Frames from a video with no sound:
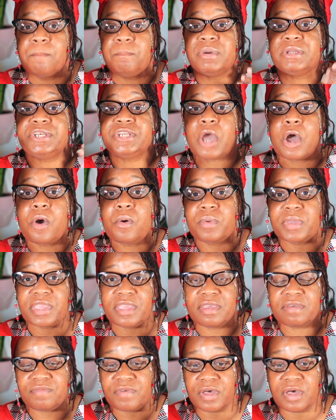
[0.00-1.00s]
But don't
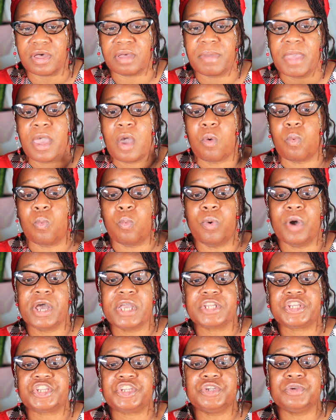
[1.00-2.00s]
give up.
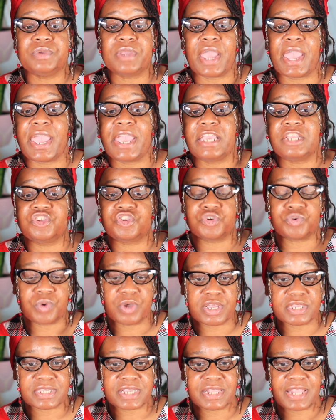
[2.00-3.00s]
Once you gain trust,